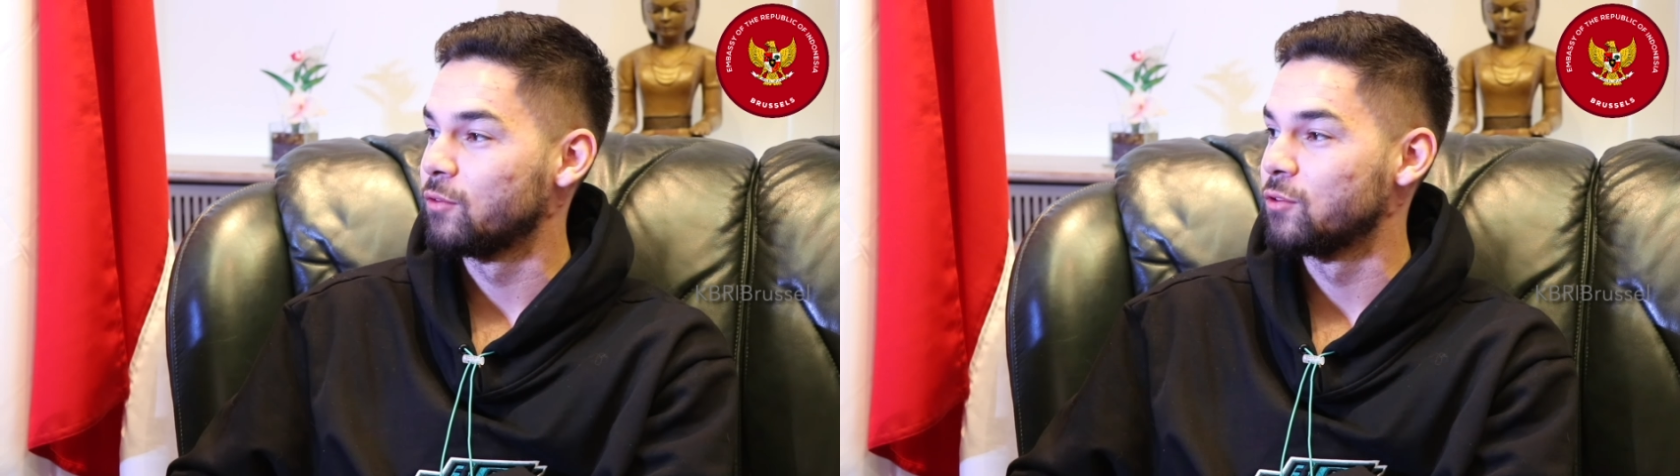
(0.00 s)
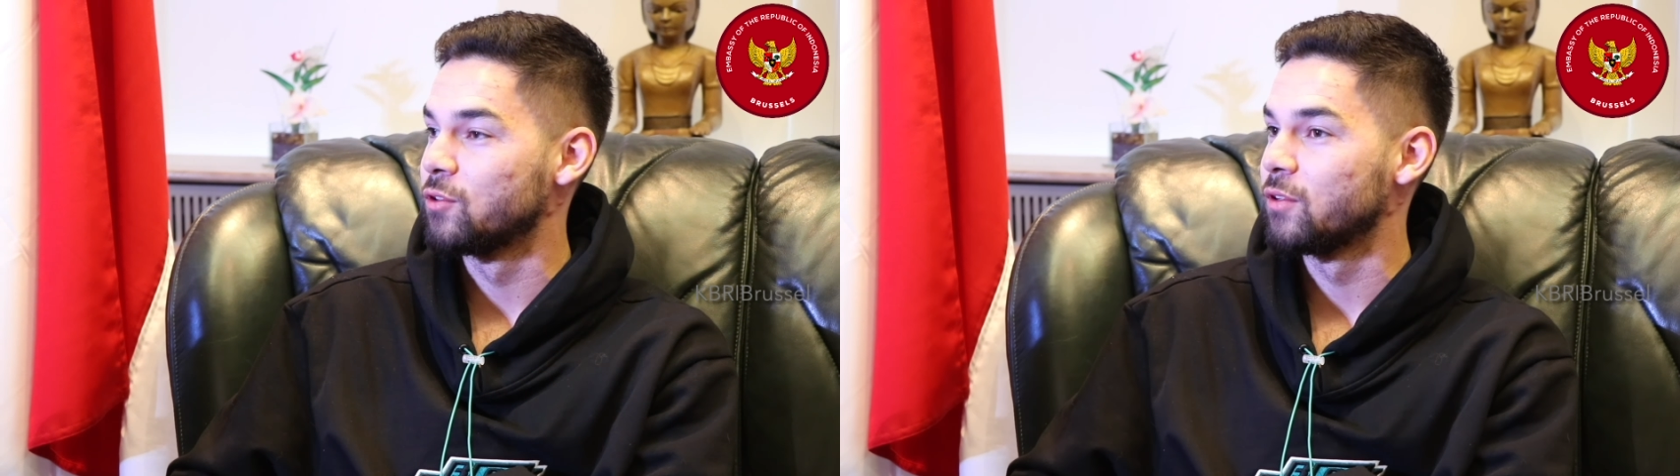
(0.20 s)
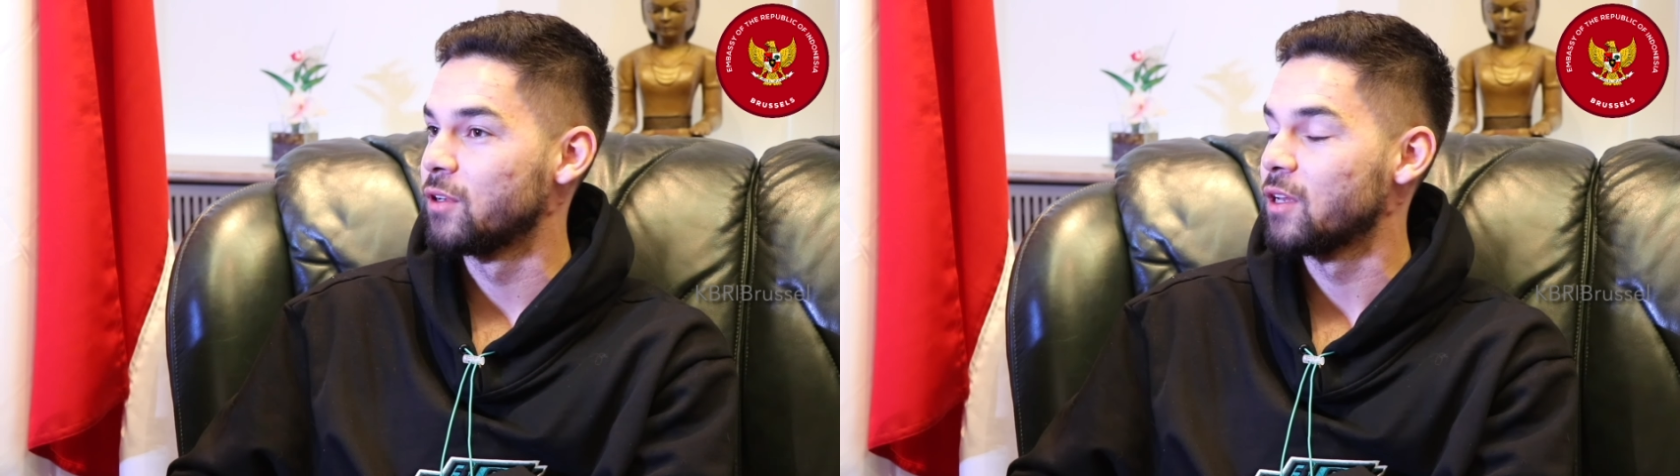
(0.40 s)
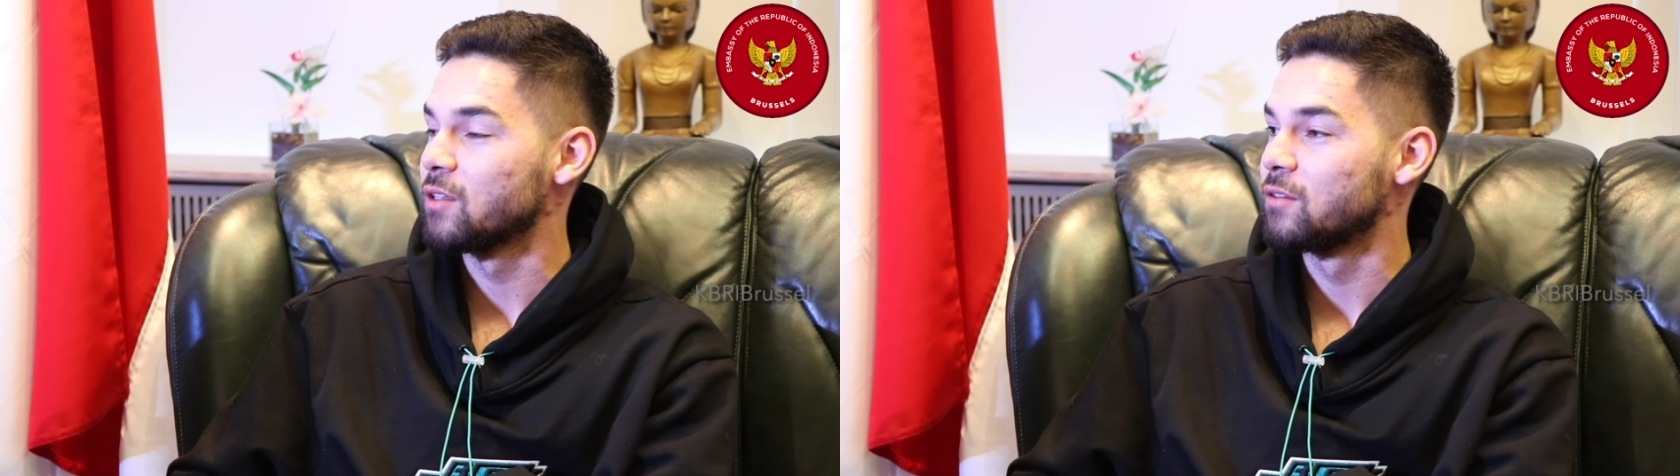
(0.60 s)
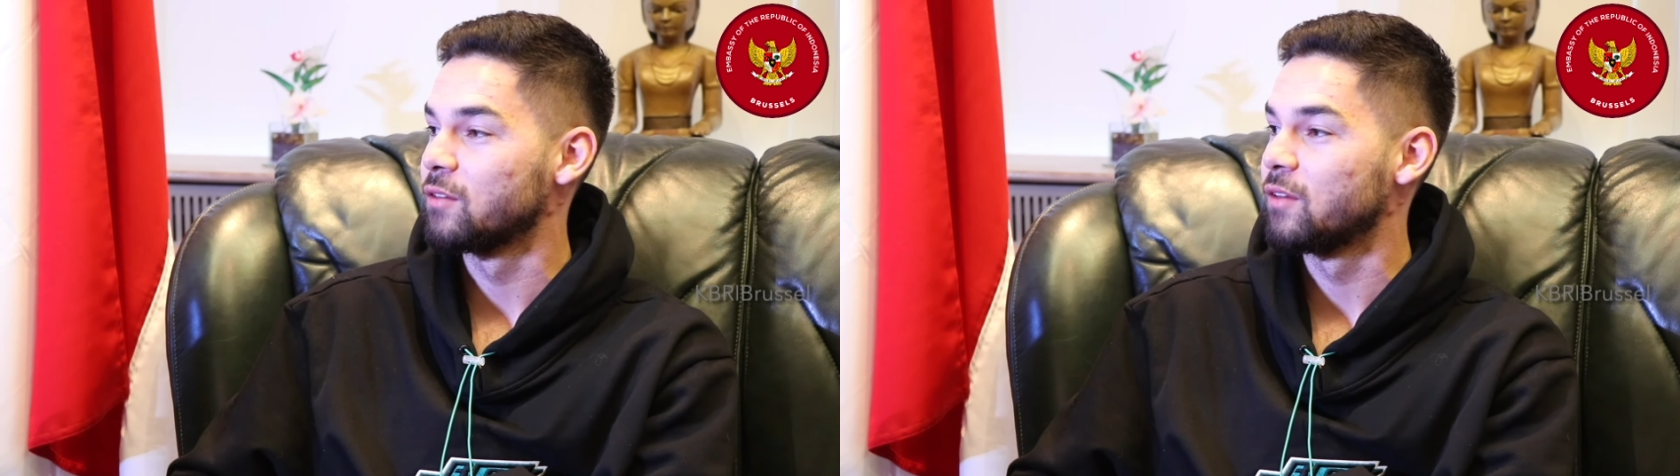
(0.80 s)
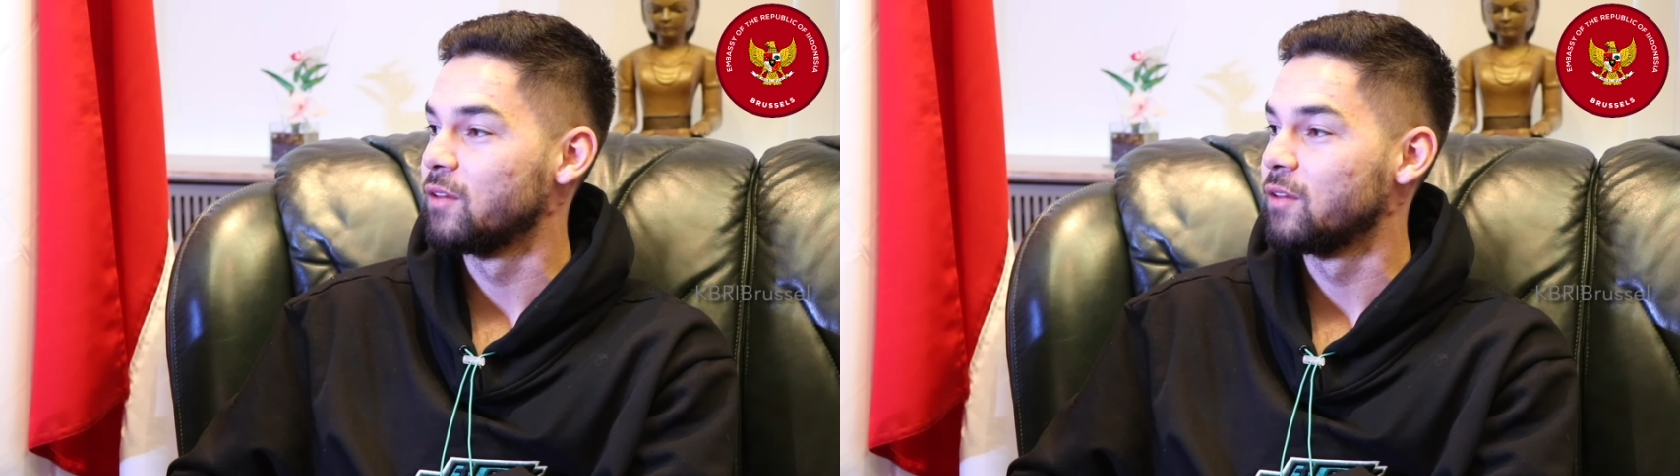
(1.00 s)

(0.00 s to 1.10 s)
join the national team.